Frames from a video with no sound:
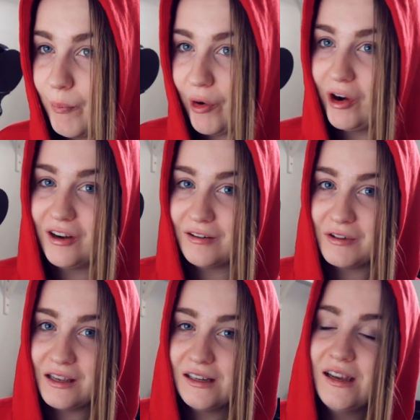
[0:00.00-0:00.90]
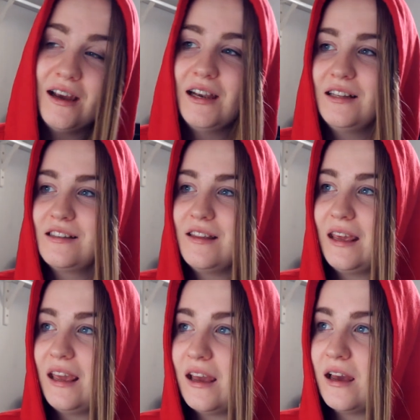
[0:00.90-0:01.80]
part of it. And it's
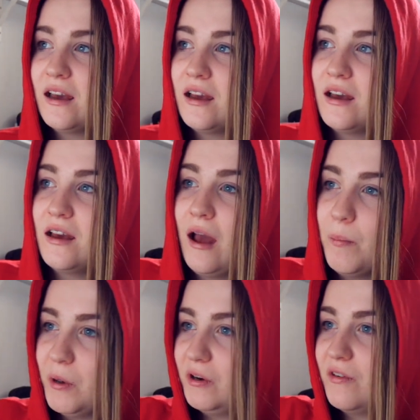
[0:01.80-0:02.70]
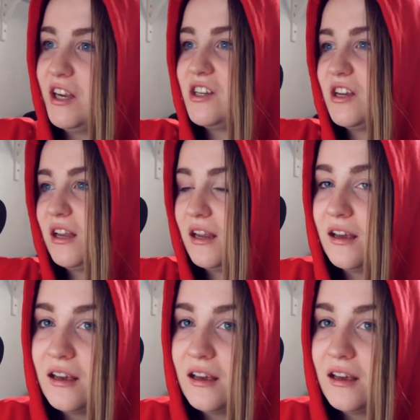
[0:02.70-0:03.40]
the motivation